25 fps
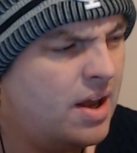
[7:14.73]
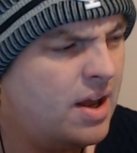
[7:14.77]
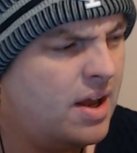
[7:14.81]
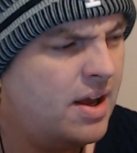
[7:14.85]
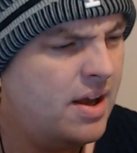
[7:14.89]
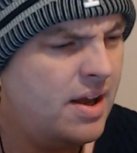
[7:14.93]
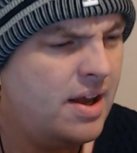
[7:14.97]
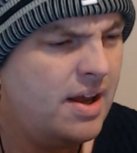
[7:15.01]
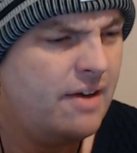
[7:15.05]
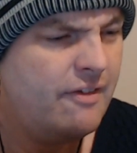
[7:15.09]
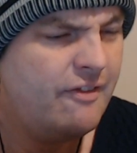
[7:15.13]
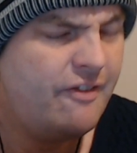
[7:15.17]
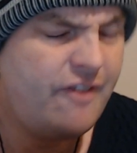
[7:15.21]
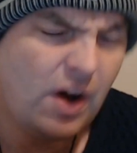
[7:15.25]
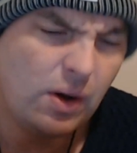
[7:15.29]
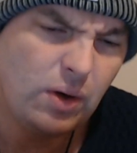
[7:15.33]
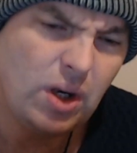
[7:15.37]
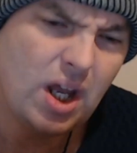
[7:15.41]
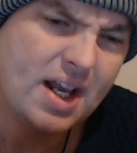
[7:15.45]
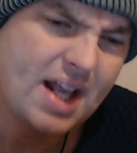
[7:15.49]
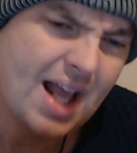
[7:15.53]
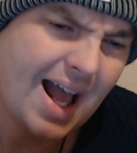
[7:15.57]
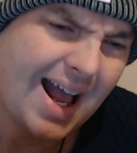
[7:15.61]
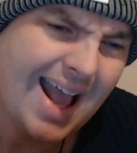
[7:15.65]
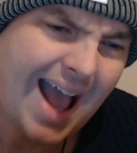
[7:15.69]
felt
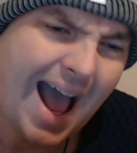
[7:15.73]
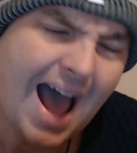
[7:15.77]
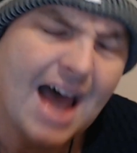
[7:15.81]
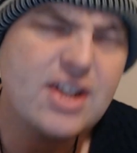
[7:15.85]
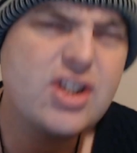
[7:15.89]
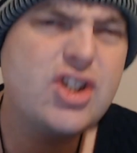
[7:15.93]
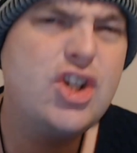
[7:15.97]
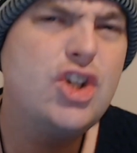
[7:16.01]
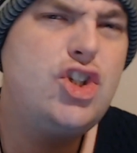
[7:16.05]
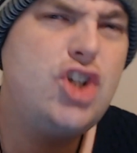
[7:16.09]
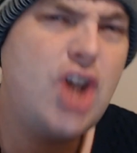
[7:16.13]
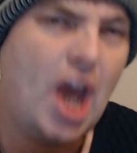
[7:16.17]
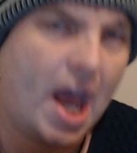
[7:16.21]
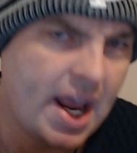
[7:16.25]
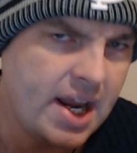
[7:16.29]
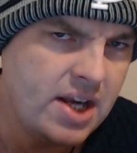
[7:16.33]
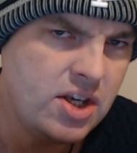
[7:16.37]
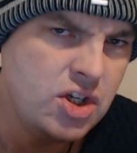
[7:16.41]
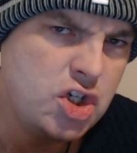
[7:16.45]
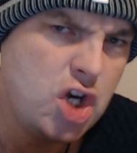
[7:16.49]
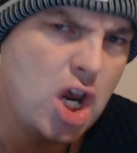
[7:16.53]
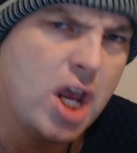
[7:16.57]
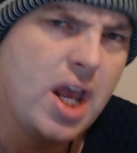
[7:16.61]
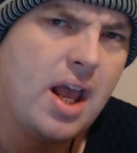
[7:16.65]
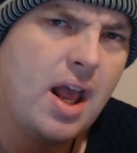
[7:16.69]
like I had to change
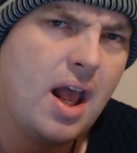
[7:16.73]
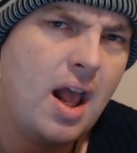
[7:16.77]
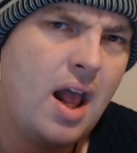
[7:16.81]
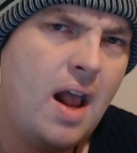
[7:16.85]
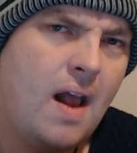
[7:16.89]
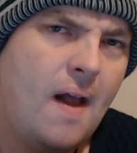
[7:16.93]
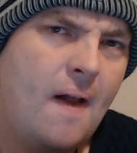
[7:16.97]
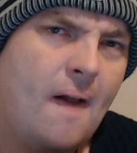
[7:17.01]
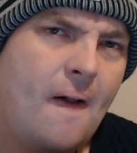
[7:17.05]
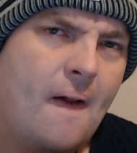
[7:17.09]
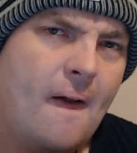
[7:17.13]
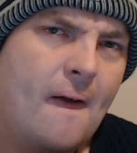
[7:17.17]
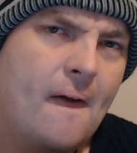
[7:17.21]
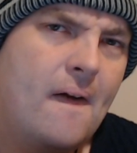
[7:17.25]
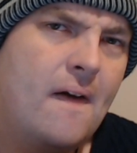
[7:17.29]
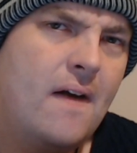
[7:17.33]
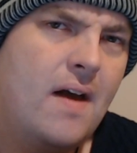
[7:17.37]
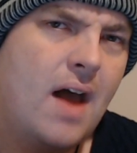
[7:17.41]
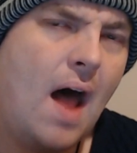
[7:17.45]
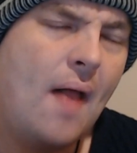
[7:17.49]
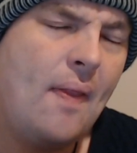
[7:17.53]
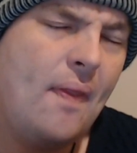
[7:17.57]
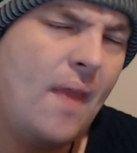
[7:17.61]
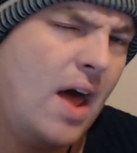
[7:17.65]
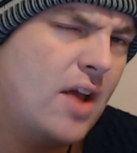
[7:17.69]
it.
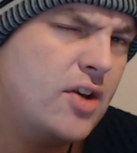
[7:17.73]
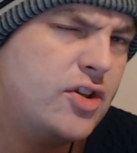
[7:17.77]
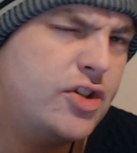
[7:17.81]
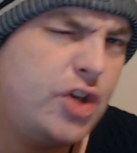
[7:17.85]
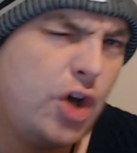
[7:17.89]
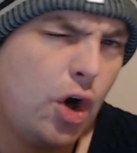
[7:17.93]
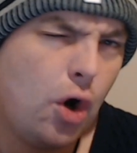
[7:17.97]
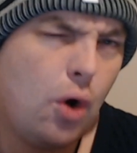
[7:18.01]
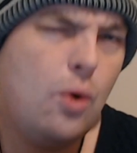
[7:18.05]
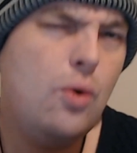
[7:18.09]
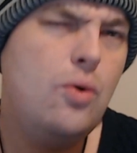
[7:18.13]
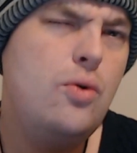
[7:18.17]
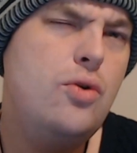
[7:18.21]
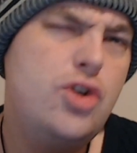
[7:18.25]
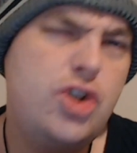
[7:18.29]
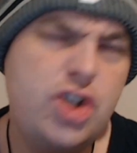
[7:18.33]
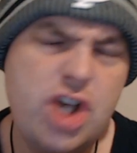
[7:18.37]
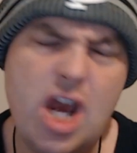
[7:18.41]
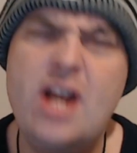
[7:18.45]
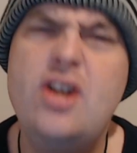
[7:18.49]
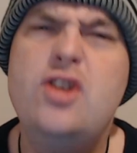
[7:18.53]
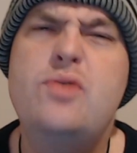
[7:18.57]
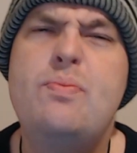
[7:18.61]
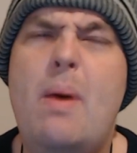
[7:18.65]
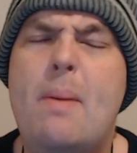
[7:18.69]
And that
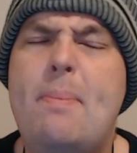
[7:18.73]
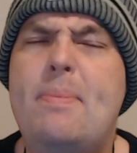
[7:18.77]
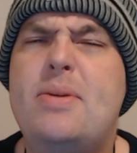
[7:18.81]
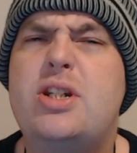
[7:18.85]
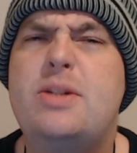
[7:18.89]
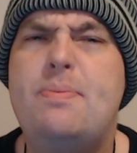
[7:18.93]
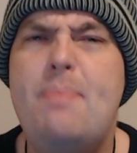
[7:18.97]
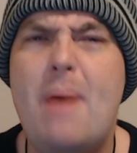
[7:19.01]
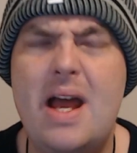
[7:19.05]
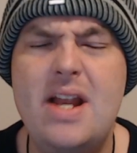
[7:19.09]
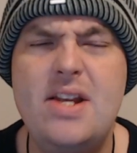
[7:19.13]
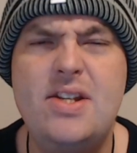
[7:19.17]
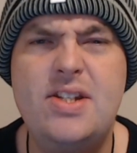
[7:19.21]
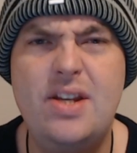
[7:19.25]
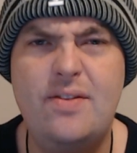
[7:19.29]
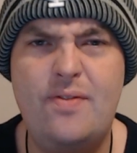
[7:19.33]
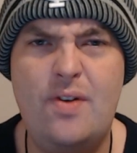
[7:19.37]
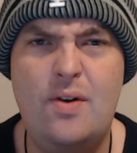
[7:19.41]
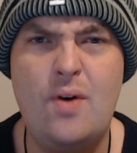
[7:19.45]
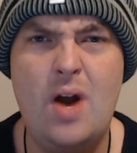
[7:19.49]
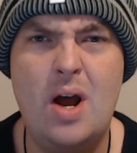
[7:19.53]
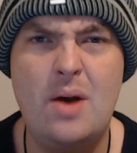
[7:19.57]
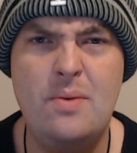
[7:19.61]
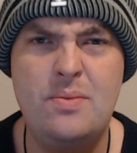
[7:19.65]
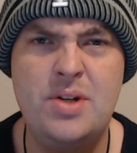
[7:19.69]
changed my perspective
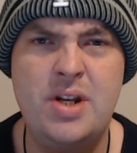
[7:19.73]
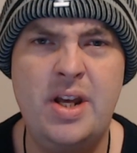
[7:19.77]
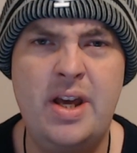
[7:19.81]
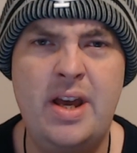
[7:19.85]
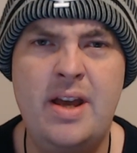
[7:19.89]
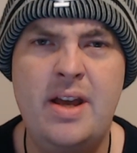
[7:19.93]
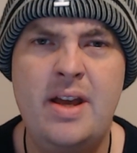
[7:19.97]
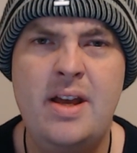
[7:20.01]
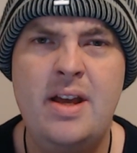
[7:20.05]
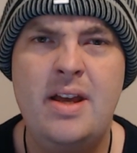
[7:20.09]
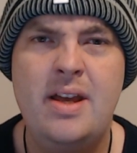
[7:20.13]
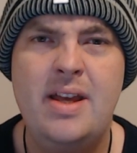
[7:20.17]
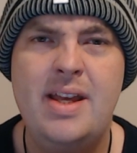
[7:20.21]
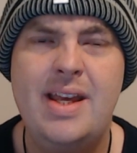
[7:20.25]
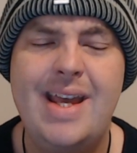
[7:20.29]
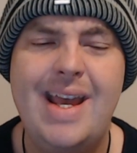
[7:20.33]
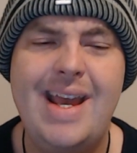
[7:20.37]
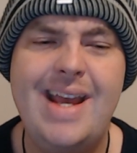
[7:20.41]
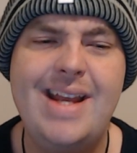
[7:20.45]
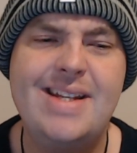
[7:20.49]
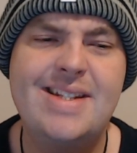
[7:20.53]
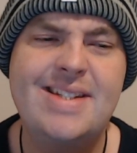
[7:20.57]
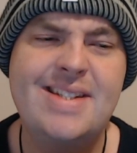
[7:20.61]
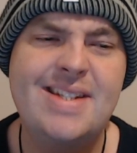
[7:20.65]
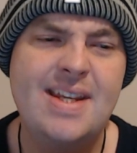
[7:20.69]
around it.
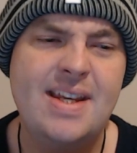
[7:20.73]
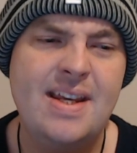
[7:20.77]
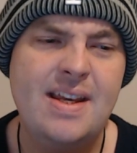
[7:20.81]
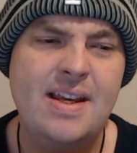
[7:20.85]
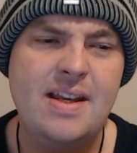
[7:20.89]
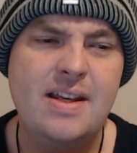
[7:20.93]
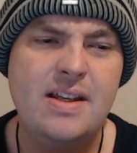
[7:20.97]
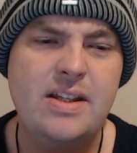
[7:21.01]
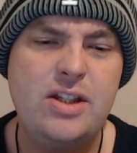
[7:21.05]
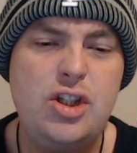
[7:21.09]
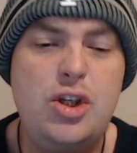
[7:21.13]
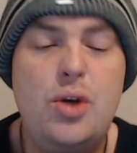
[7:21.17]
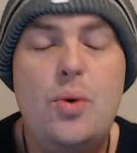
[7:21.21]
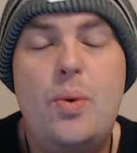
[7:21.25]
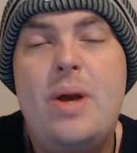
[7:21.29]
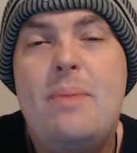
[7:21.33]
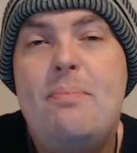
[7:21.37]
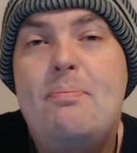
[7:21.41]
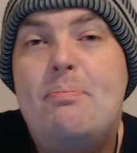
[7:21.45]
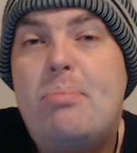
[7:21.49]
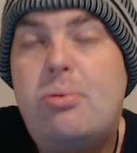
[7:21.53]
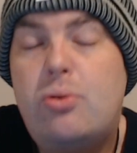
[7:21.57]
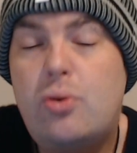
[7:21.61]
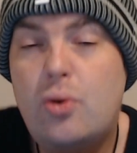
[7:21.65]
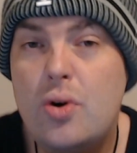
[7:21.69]
It's, you
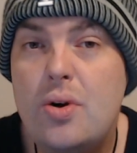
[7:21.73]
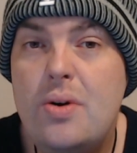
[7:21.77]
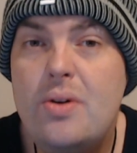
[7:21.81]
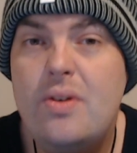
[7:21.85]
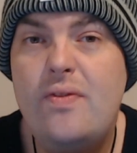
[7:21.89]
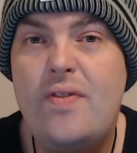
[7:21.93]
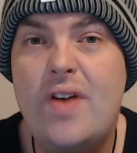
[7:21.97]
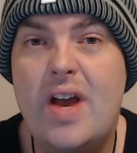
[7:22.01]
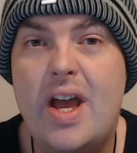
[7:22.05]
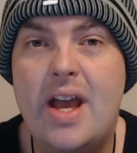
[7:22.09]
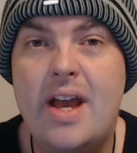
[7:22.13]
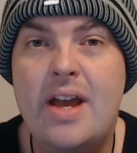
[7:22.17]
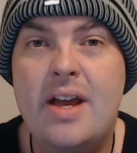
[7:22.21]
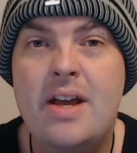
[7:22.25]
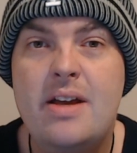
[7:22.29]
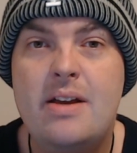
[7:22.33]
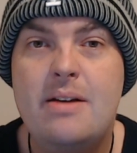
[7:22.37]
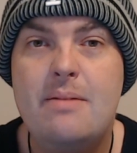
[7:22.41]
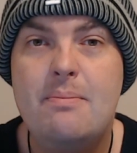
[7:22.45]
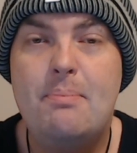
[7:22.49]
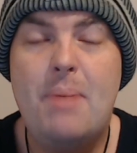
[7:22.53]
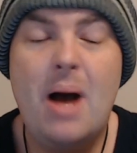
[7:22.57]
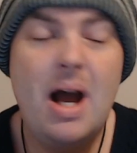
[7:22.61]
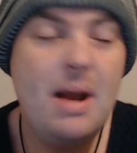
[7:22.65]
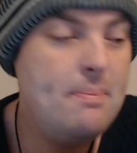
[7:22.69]
improve it.
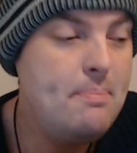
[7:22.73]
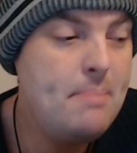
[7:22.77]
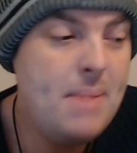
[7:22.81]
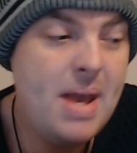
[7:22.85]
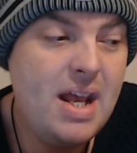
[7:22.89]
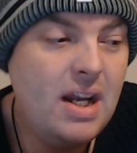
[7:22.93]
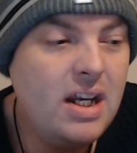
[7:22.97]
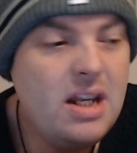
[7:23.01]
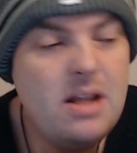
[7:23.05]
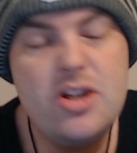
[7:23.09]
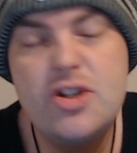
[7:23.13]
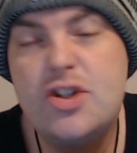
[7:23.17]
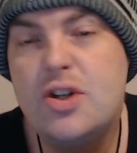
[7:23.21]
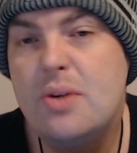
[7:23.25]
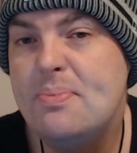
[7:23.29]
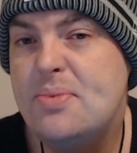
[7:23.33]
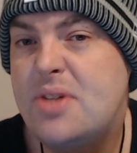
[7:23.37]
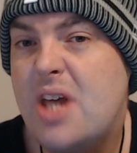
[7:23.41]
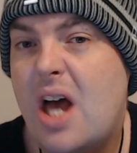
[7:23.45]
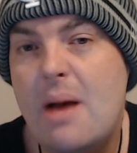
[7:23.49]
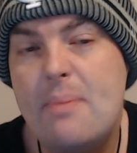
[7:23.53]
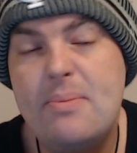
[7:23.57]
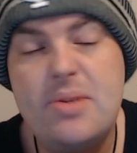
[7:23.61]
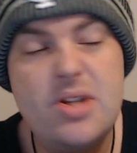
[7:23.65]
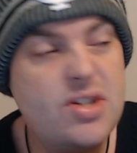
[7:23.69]
By merely,
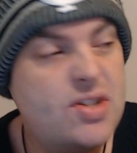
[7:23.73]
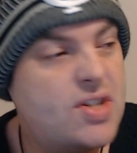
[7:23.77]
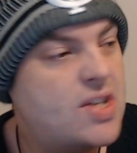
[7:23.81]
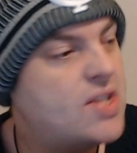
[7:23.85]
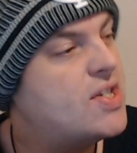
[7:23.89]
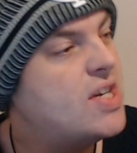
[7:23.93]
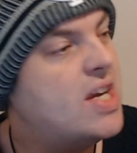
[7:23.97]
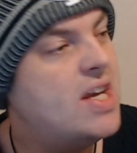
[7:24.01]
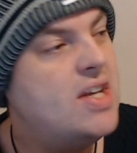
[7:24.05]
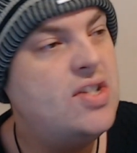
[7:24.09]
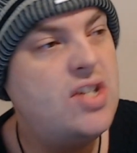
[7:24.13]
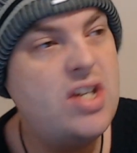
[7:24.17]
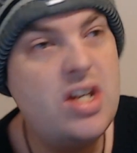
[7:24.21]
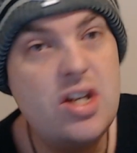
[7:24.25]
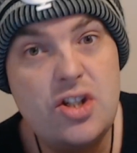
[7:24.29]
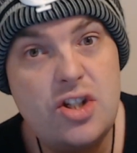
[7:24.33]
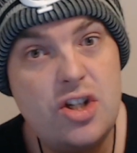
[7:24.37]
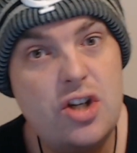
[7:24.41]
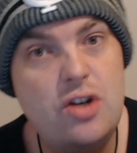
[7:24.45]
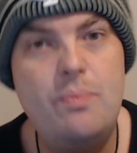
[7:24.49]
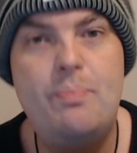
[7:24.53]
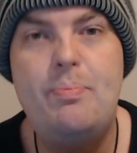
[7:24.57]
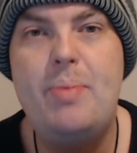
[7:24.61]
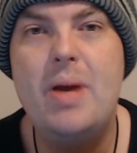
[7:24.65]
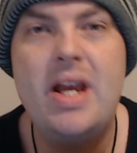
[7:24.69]
sometimes it's as easy as you
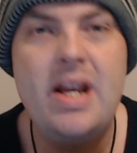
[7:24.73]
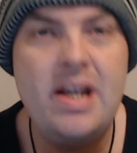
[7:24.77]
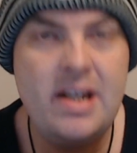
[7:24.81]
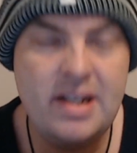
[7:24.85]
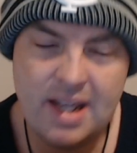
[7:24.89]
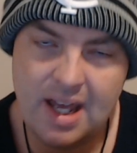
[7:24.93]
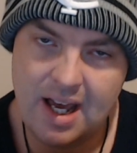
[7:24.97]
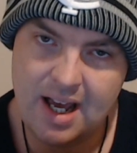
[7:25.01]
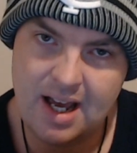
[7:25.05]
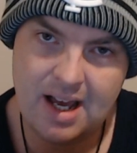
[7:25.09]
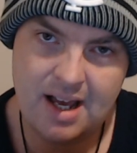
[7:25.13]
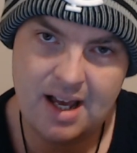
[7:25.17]
being there.